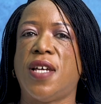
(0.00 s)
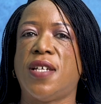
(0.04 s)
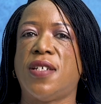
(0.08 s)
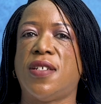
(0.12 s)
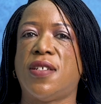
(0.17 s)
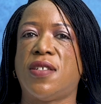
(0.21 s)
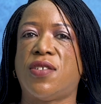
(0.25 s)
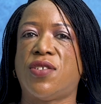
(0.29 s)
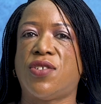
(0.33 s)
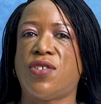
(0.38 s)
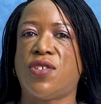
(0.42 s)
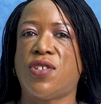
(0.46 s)

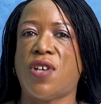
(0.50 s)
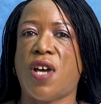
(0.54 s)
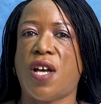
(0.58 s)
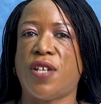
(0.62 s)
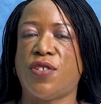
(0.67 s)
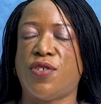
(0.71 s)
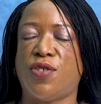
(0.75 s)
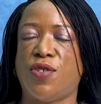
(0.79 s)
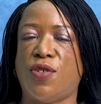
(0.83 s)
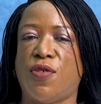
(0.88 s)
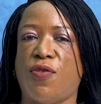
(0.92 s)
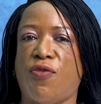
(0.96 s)

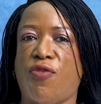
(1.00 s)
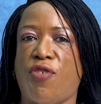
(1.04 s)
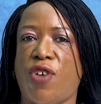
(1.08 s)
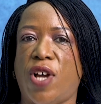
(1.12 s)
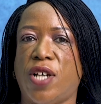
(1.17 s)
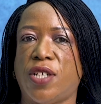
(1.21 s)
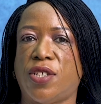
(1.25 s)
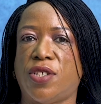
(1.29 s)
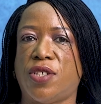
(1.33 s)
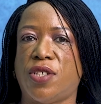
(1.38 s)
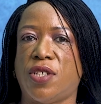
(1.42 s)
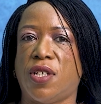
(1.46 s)
discharged your
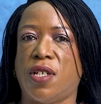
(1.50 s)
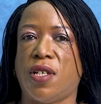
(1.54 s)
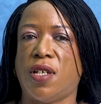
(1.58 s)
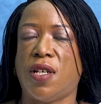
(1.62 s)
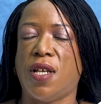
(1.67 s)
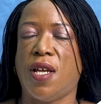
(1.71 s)
function